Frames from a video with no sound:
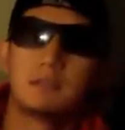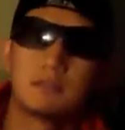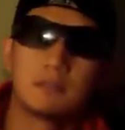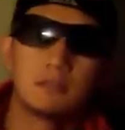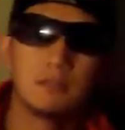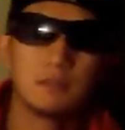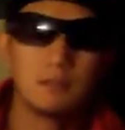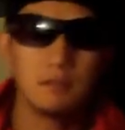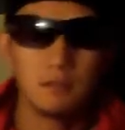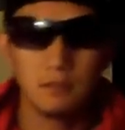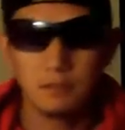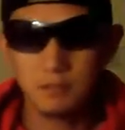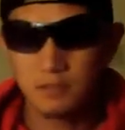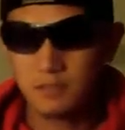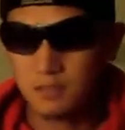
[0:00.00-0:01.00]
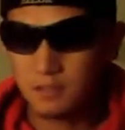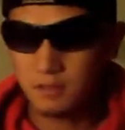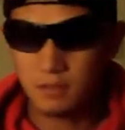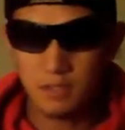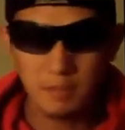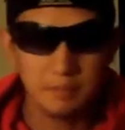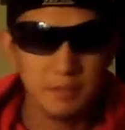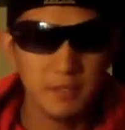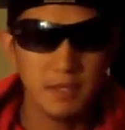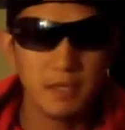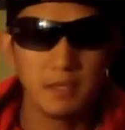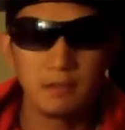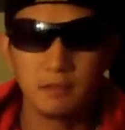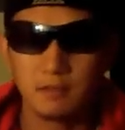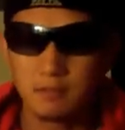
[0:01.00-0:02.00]
So, just a little
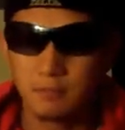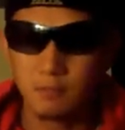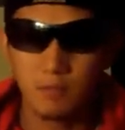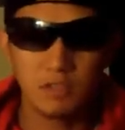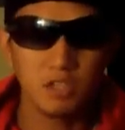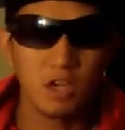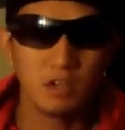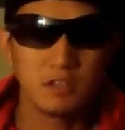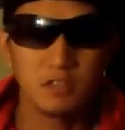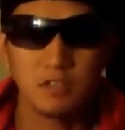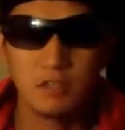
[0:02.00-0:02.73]
update want to talk